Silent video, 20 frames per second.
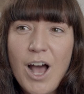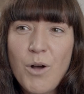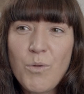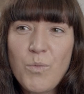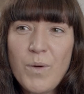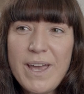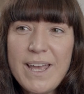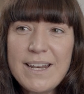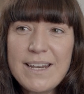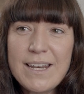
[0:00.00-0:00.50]

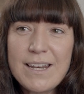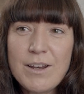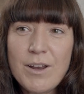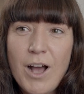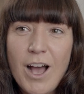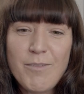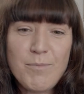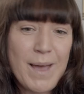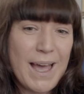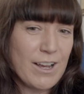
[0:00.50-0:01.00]
When
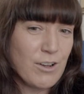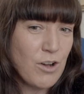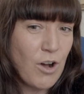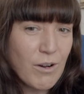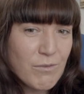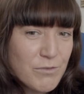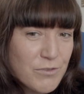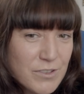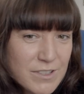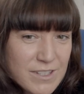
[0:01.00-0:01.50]
I'm at
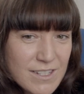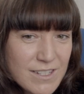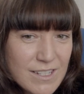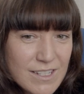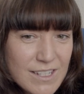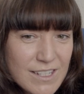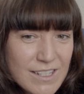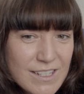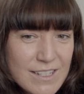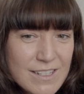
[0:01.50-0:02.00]

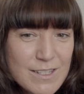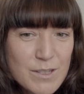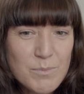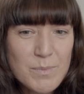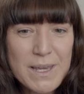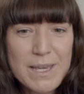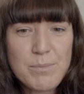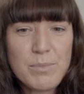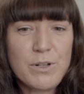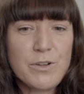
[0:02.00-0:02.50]
conferences and
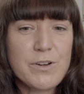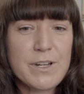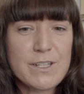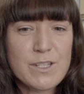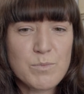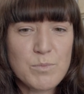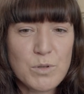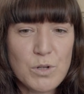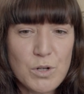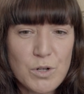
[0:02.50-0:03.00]
people are
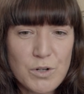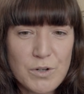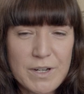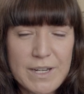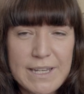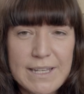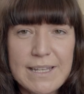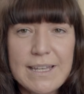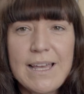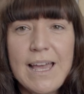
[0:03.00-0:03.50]

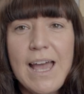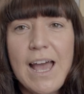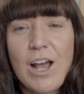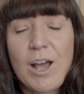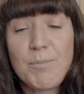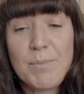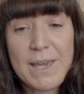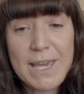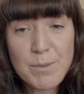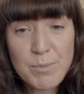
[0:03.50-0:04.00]
exploring
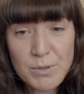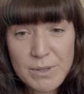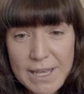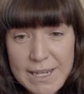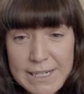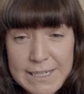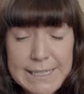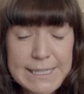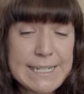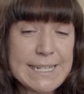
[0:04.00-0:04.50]
people
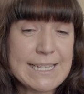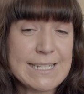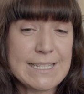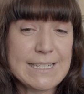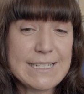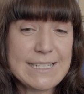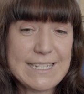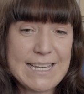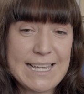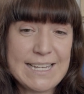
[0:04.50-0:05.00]
analytics
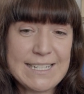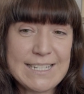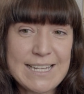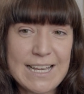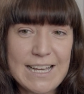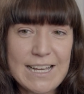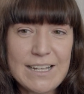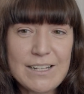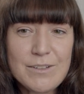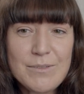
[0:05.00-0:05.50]
and
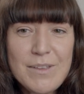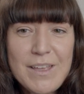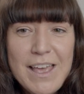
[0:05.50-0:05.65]
data,